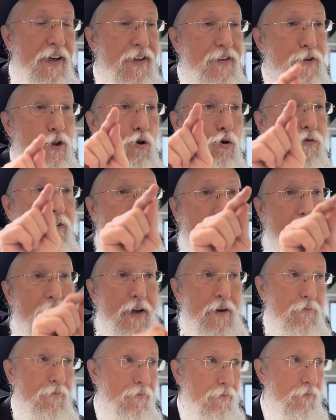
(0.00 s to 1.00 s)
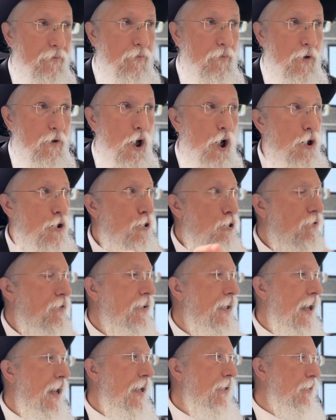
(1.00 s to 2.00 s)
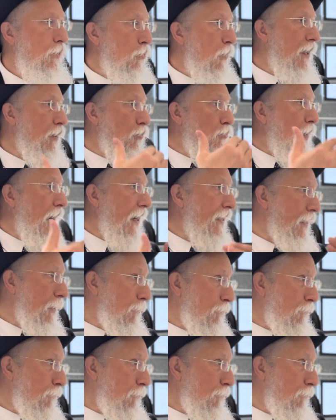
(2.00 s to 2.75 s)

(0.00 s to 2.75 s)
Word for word: is yudke. Yudke, the way you write it,